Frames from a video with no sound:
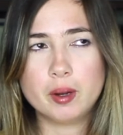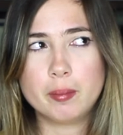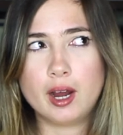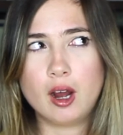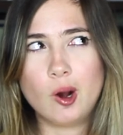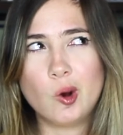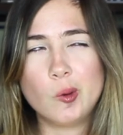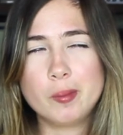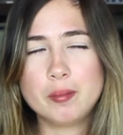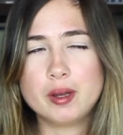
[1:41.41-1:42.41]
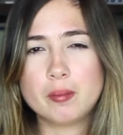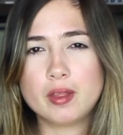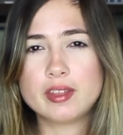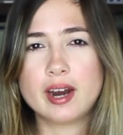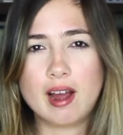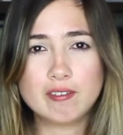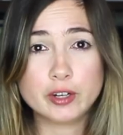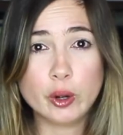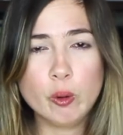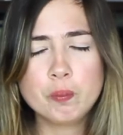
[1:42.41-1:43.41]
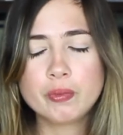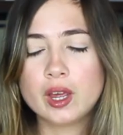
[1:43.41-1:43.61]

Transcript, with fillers: about maybe a month and a half ago.